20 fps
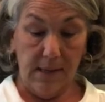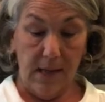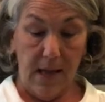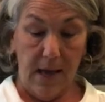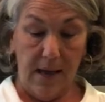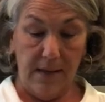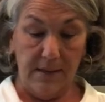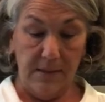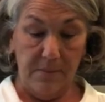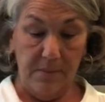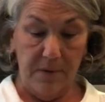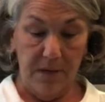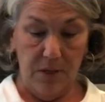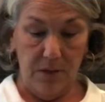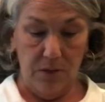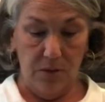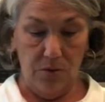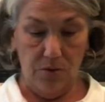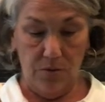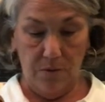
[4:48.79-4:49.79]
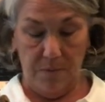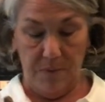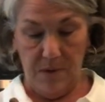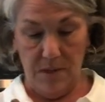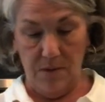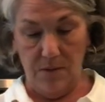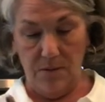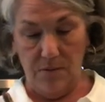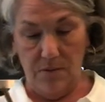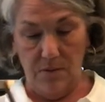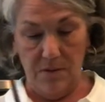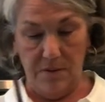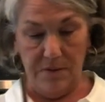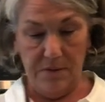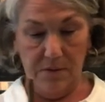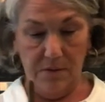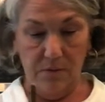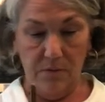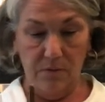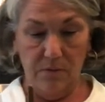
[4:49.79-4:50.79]
has been dripping through
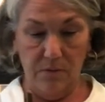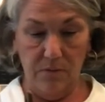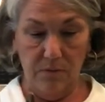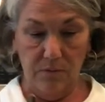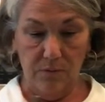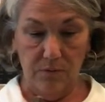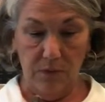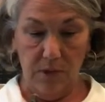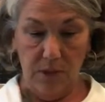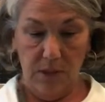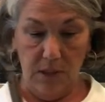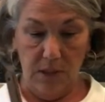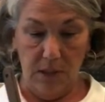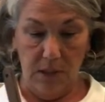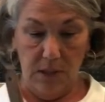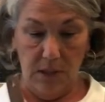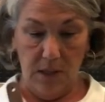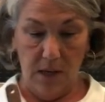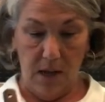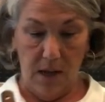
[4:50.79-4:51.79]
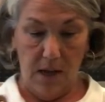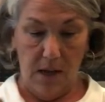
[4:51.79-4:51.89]
this really